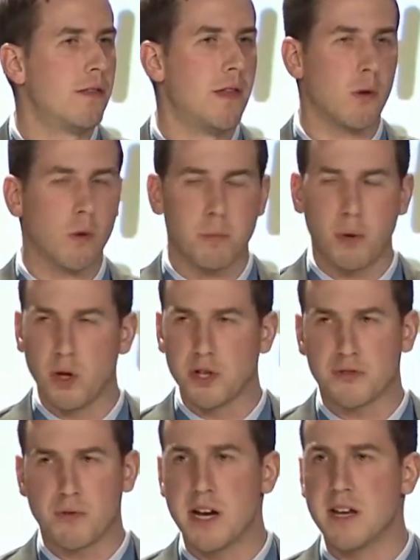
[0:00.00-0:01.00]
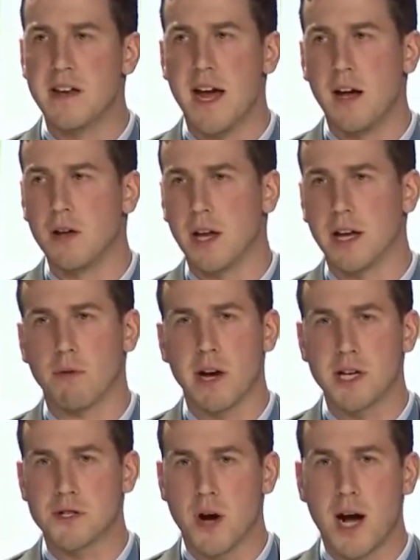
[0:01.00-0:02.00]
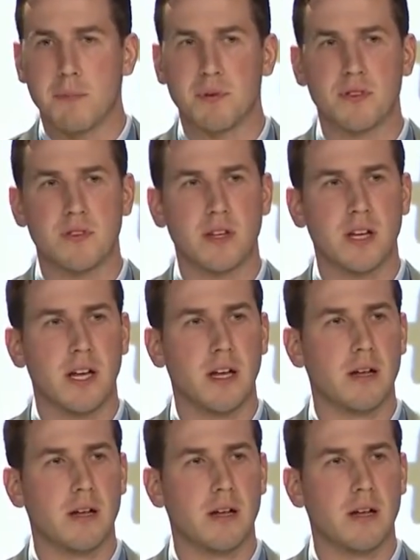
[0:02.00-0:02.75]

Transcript: There were bullets raining down like raindrops.